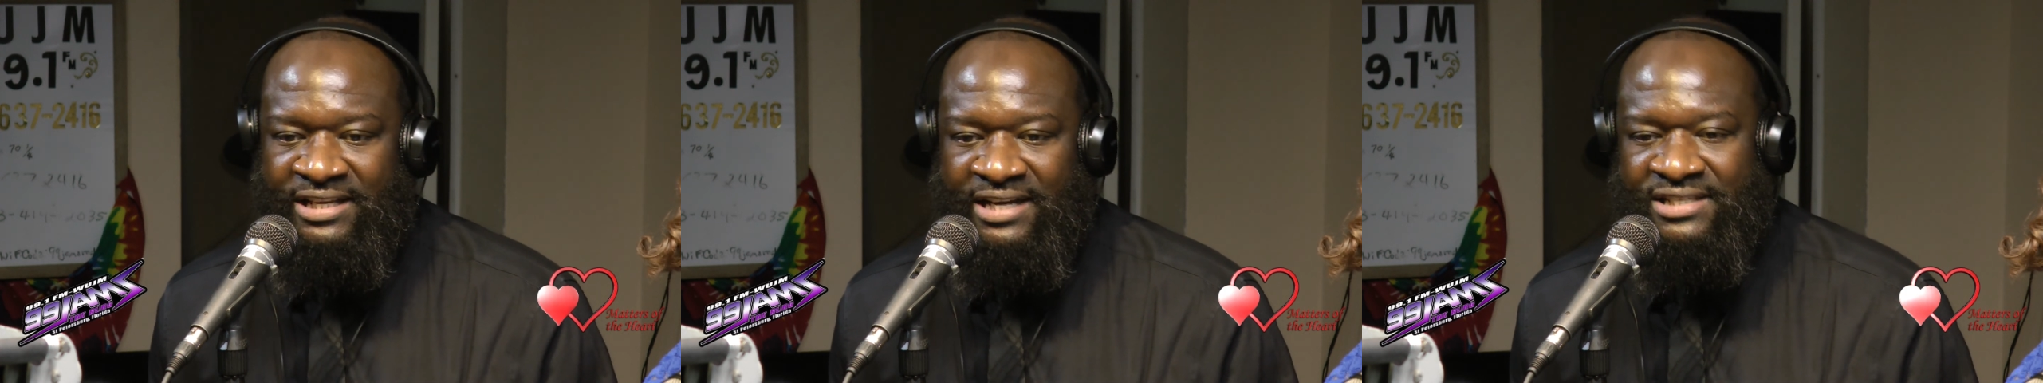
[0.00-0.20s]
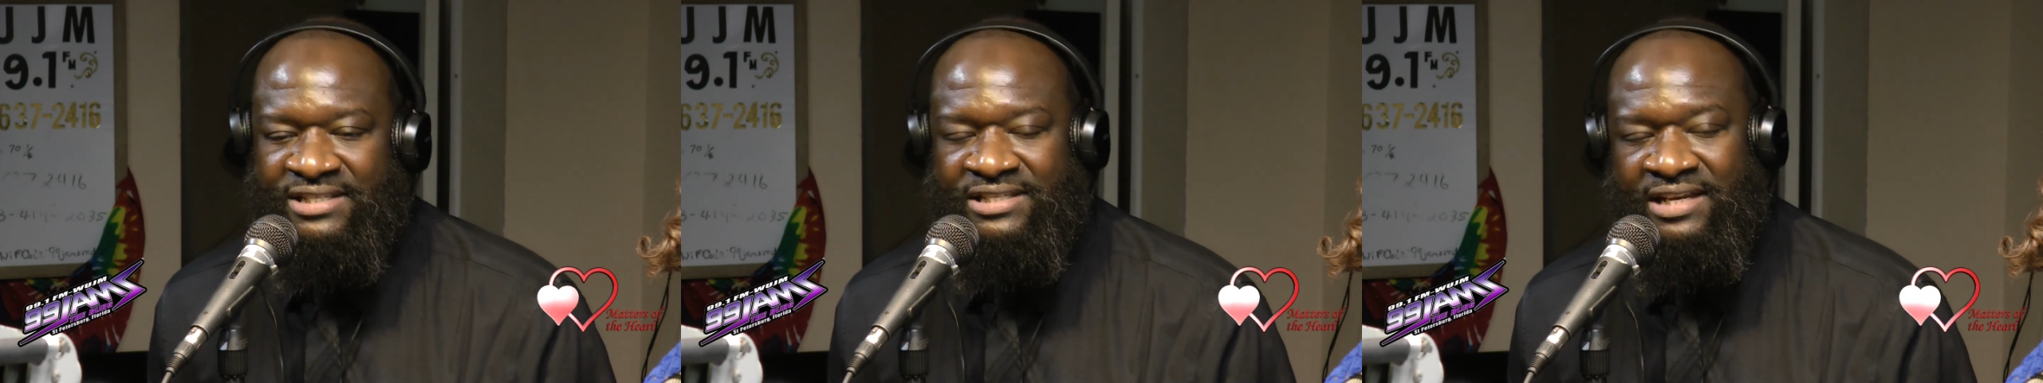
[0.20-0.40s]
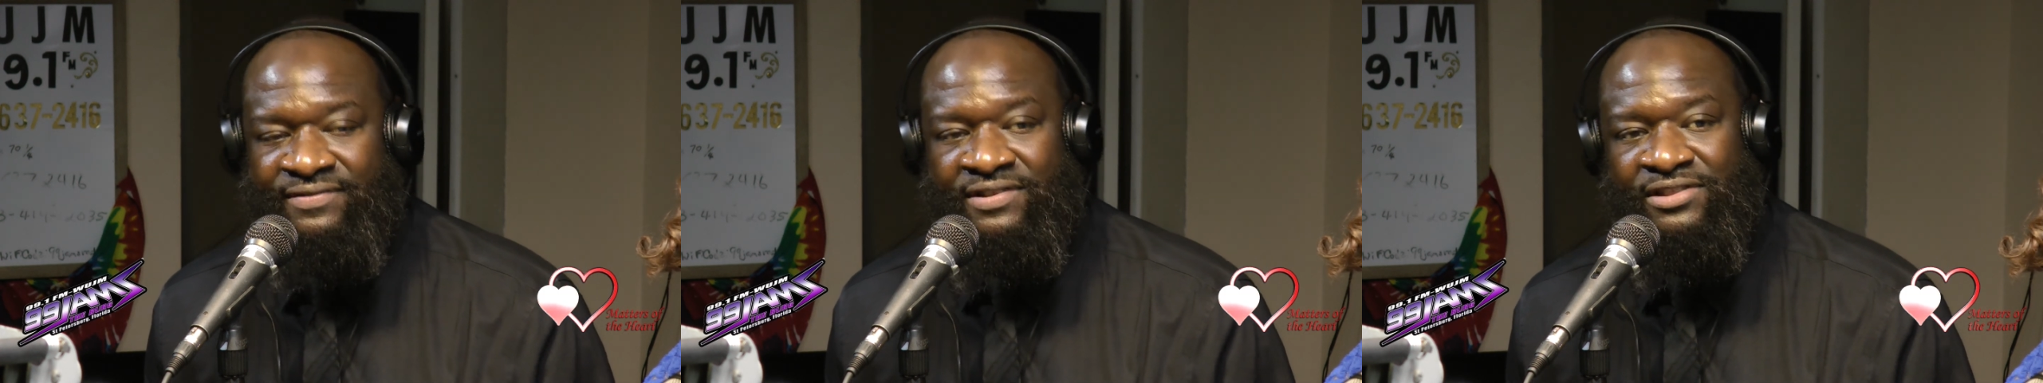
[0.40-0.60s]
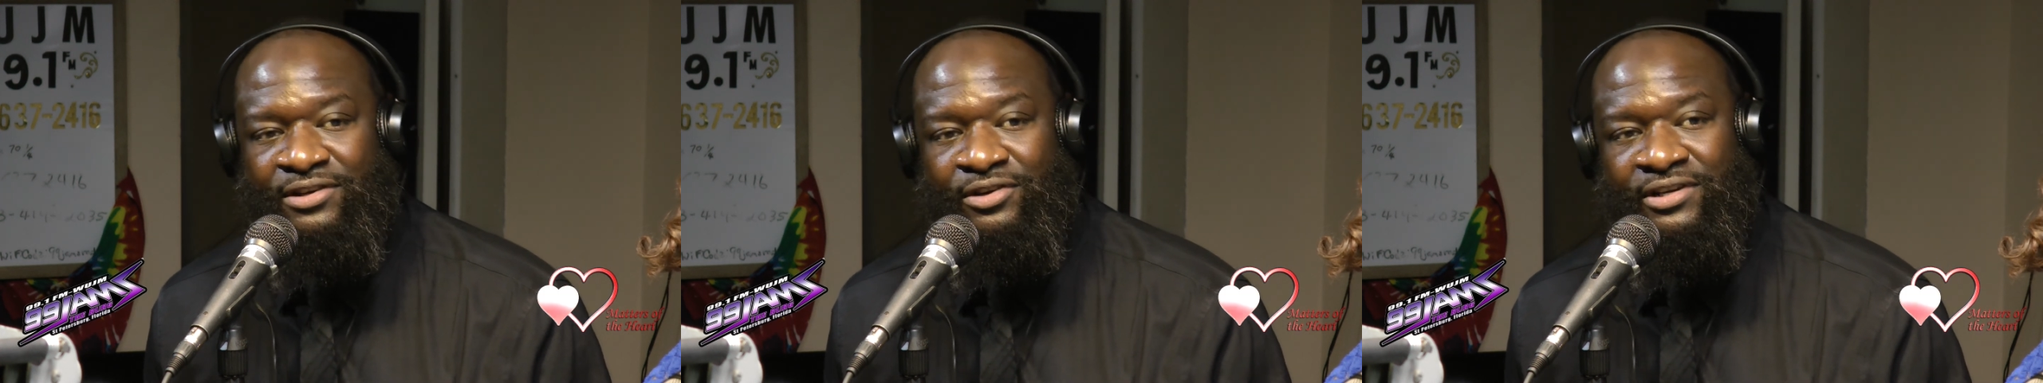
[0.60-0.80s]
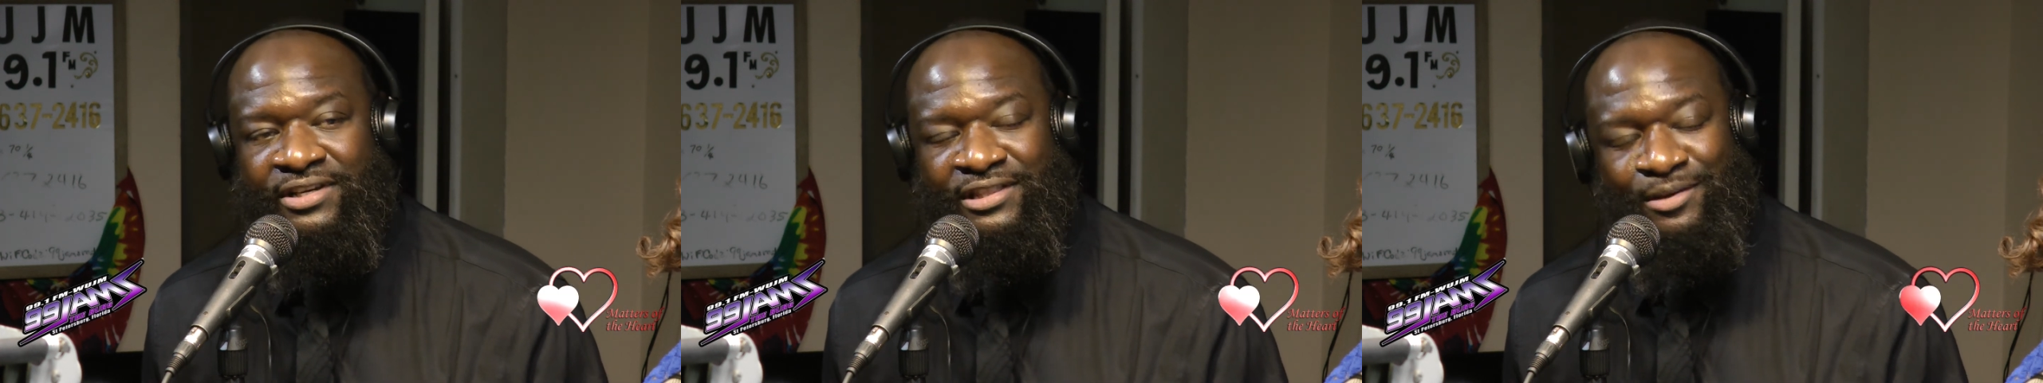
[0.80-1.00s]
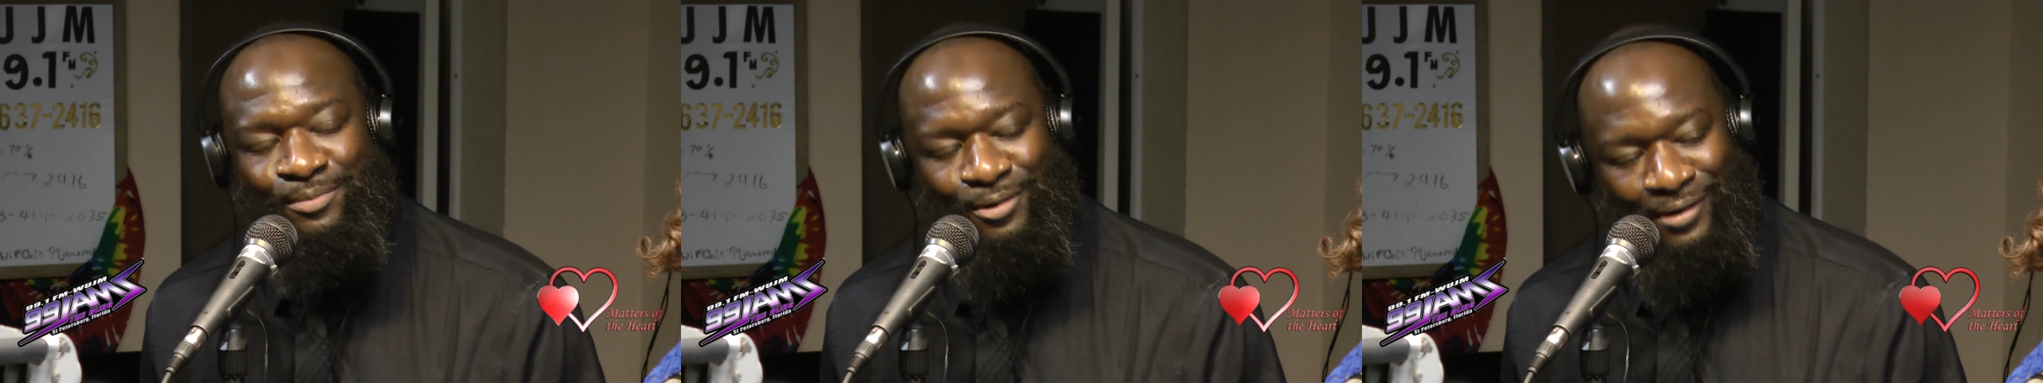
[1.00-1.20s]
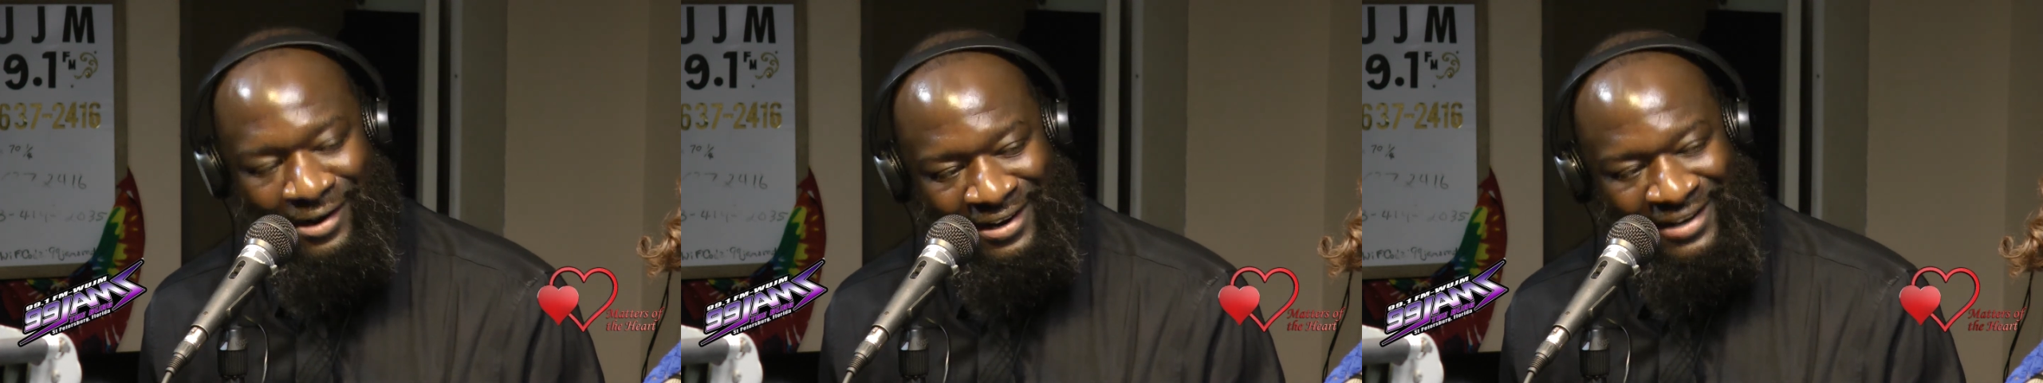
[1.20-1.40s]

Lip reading: at 7:30 in the morning.